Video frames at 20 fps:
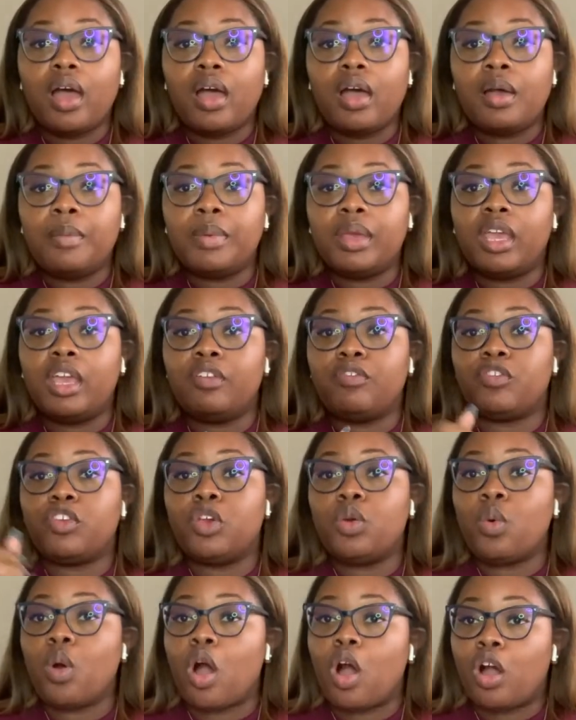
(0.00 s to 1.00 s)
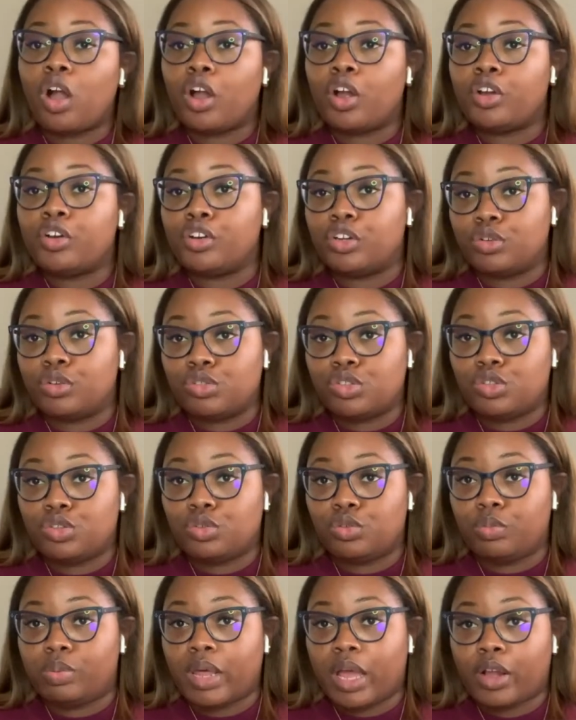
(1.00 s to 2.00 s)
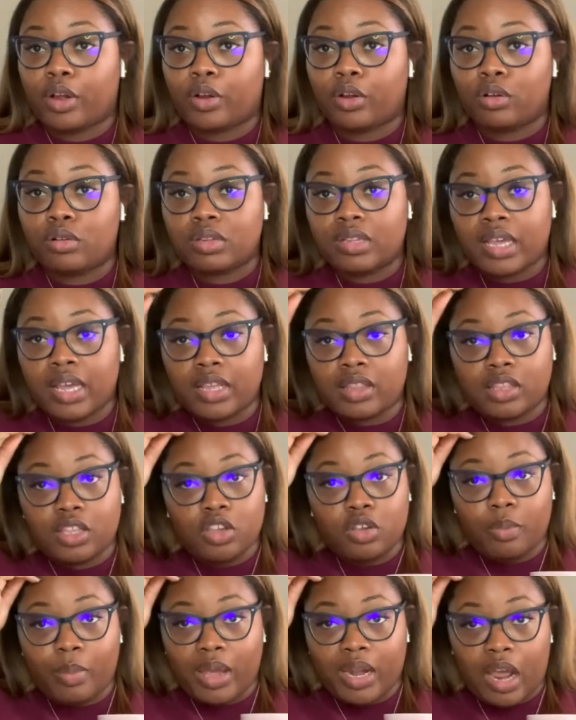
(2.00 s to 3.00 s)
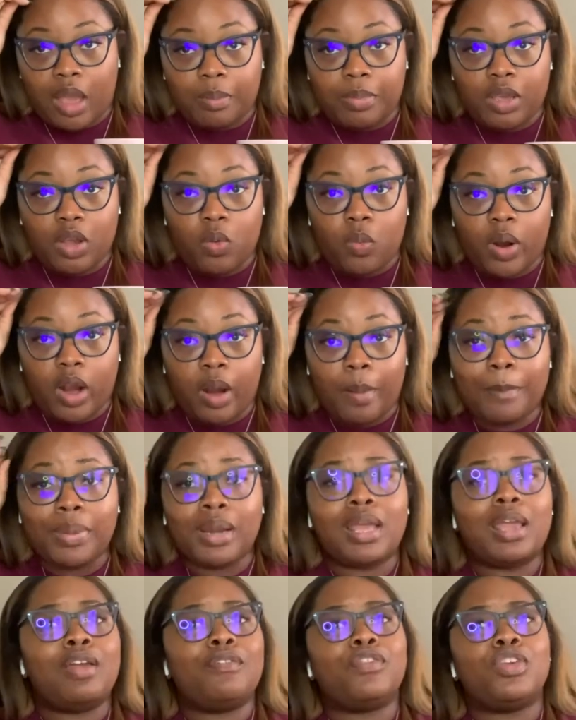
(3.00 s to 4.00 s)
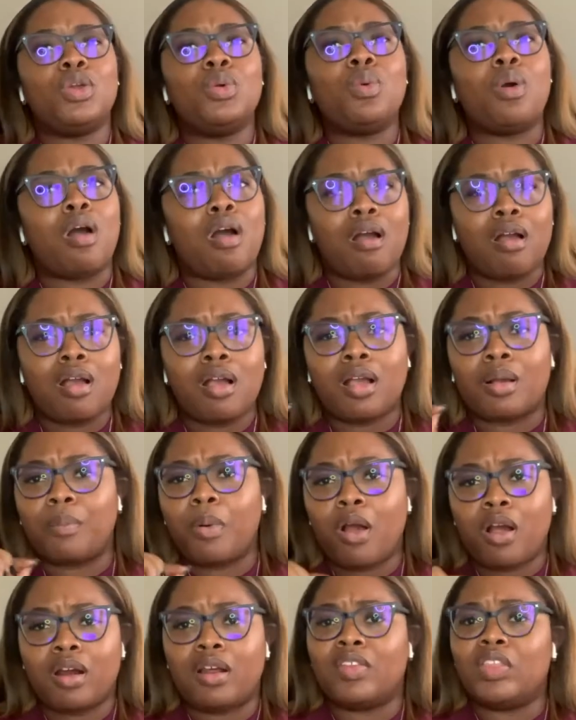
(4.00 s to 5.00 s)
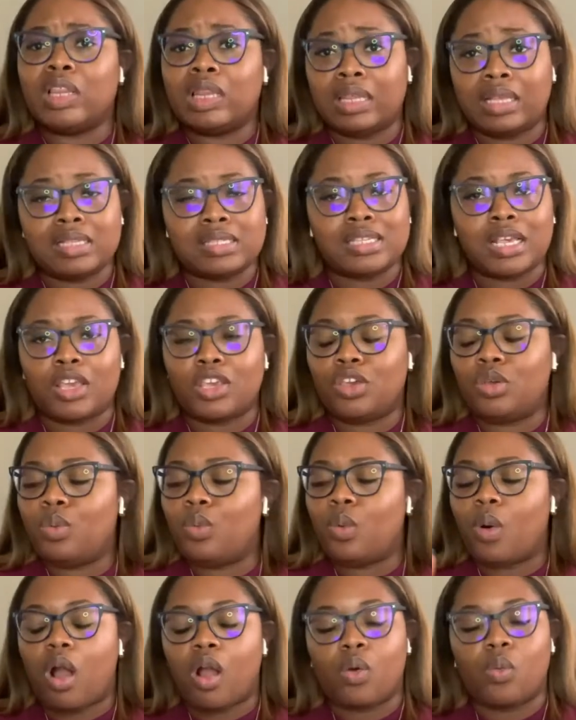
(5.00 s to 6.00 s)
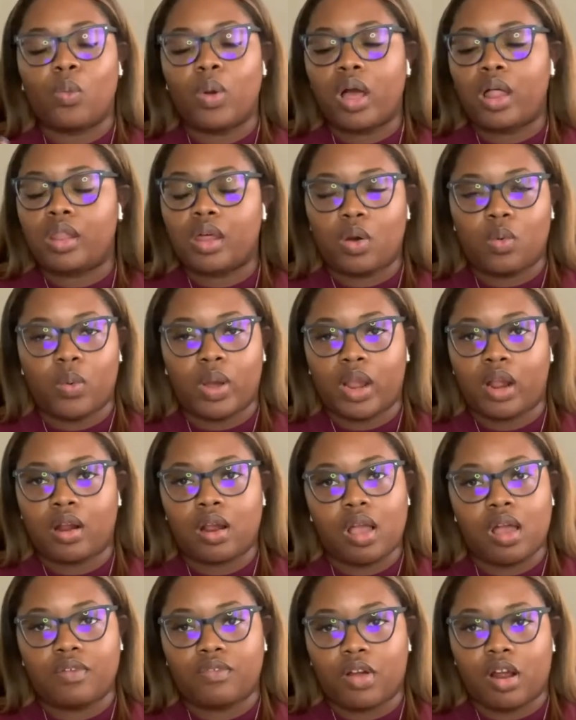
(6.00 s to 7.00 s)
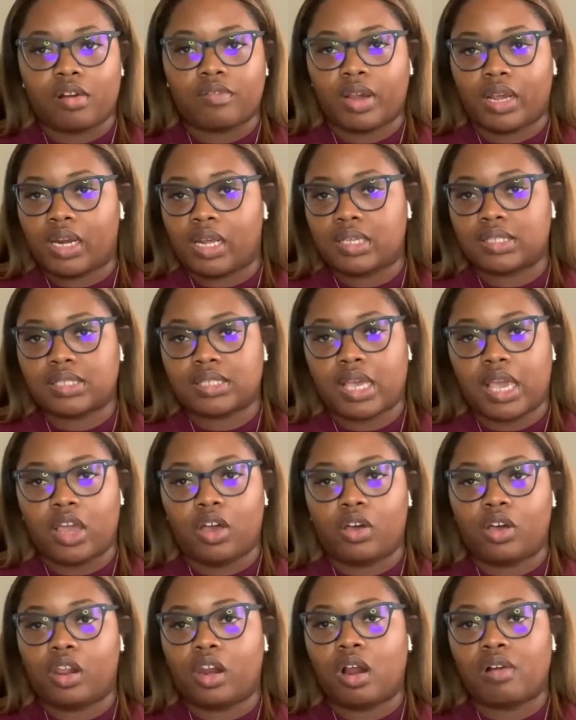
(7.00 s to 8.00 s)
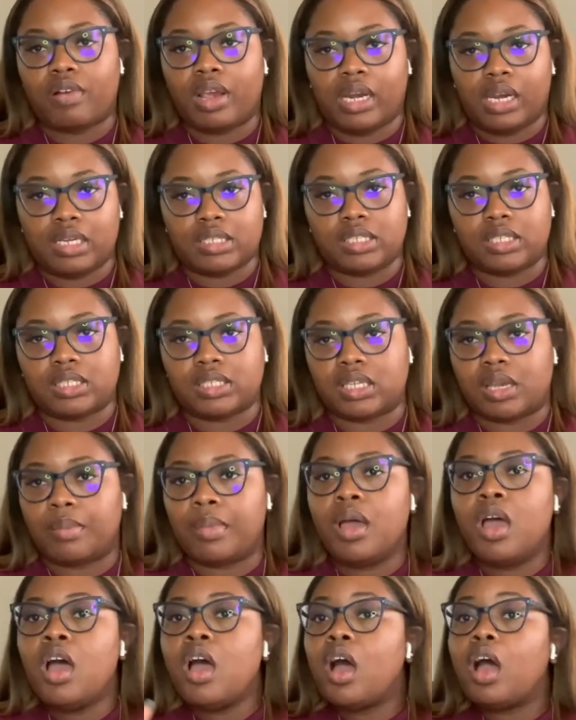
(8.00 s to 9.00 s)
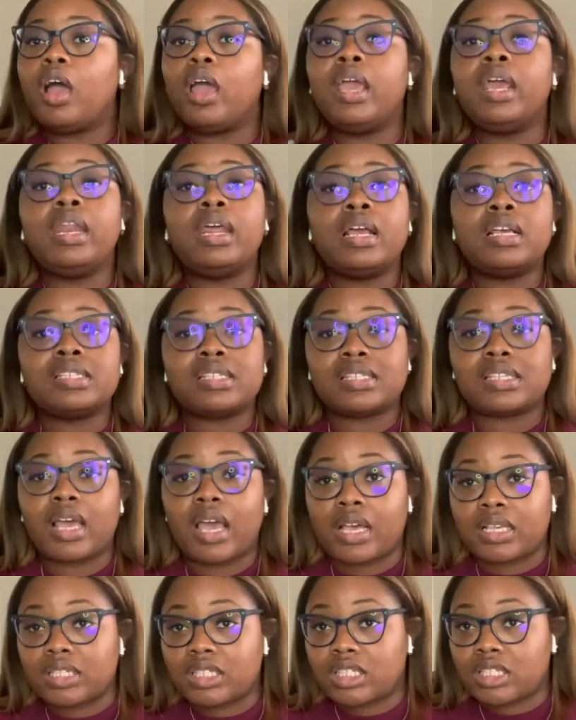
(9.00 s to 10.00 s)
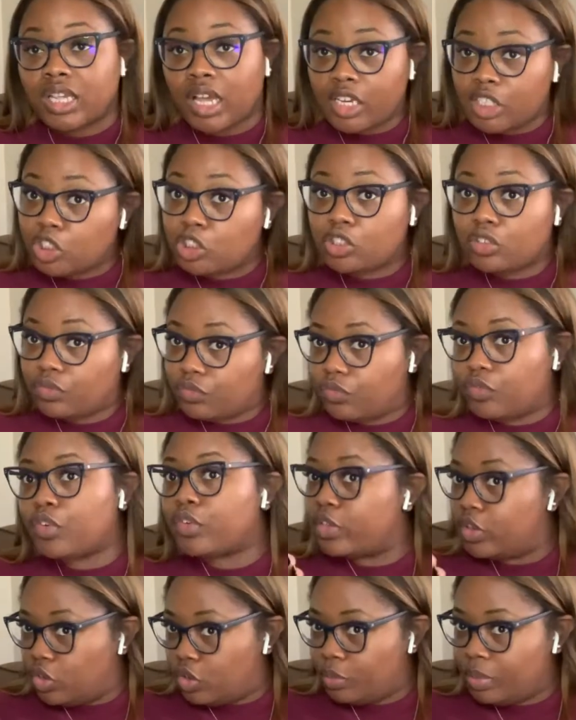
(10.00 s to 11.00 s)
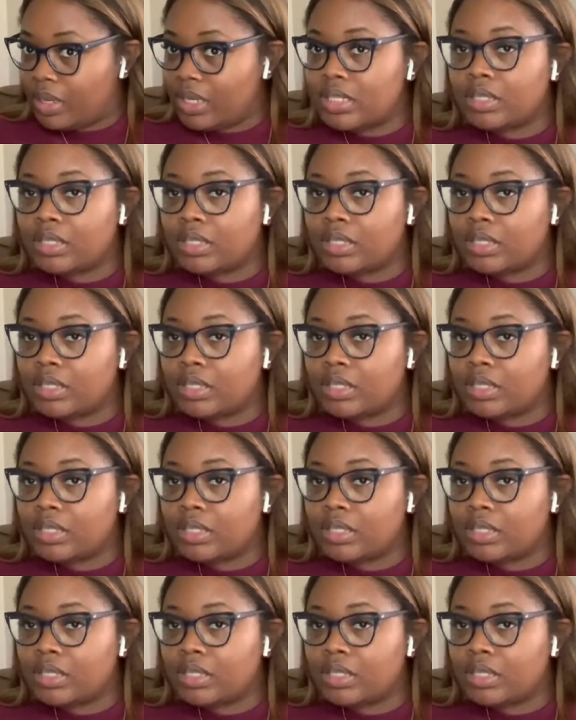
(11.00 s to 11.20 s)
If you are new to Black Girl Lit, you may not be aware, but if you are part of the Lit set, you are well aware of our rating scale and our rating system. It is as such for the newbies.